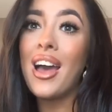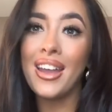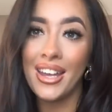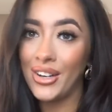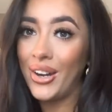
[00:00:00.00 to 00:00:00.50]
I
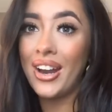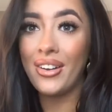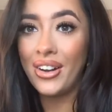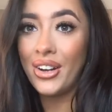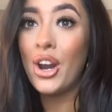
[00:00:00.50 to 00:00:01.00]
get her
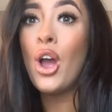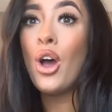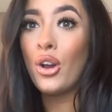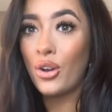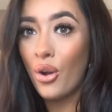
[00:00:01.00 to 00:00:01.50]
earlier.
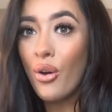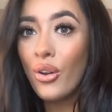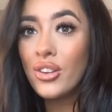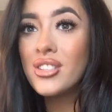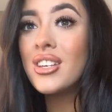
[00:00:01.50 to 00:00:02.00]

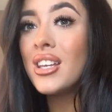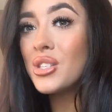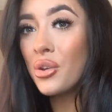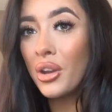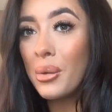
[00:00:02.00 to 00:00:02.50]
Cons, it's
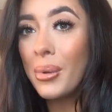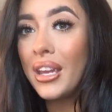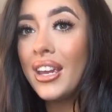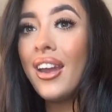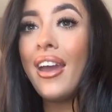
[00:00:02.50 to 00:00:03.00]
gonna
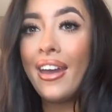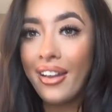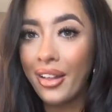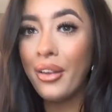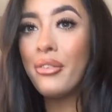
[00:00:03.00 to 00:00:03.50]
be
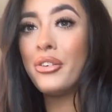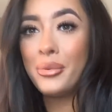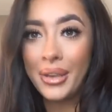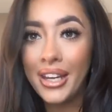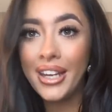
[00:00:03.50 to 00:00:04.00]
hell for
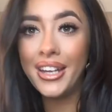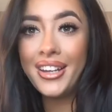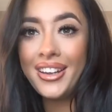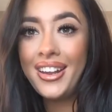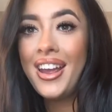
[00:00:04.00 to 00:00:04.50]
me.
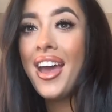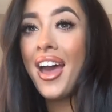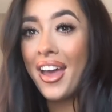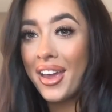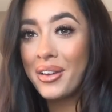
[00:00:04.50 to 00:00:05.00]

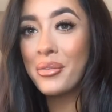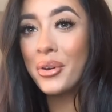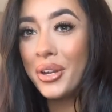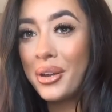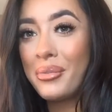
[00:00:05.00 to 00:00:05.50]
I am
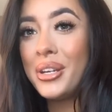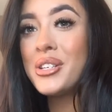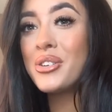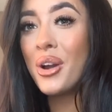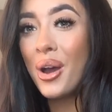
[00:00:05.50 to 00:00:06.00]
going to be
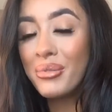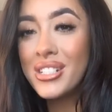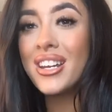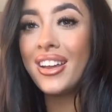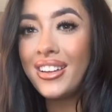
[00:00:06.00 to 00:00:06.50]

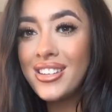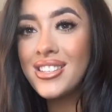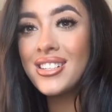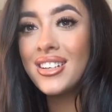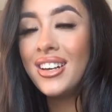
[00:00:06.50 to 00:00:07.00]

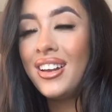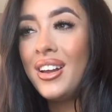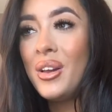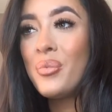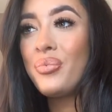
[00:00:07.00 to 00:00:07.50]
traumatized.
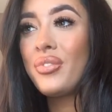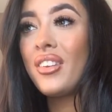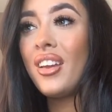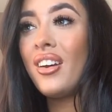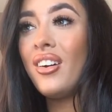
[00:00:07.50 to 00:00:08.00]

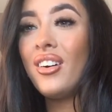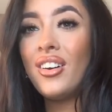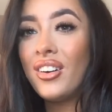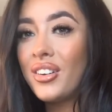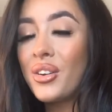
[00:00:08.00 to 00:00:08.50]

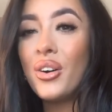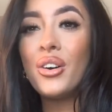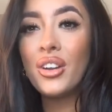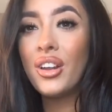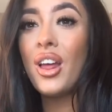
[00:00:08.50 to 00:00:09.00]
Oh
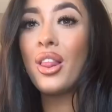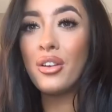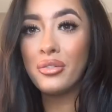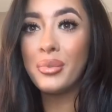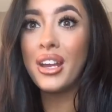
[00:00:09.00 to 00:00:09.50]
God,
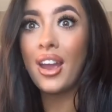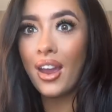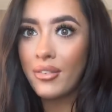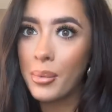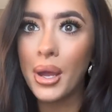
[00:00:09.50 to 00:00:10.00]
love me.
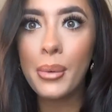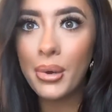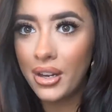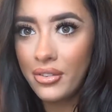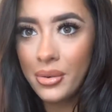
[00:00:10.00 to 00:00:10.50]
Everybody
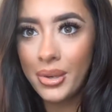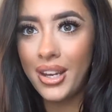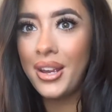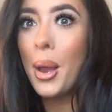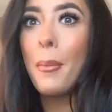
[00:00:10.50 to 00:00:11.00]
pray for
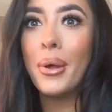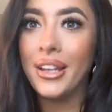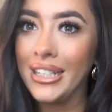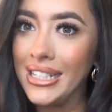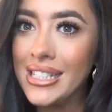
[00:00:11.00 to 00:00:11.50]
me,
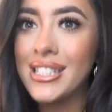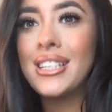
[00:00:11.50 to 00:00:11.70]
please.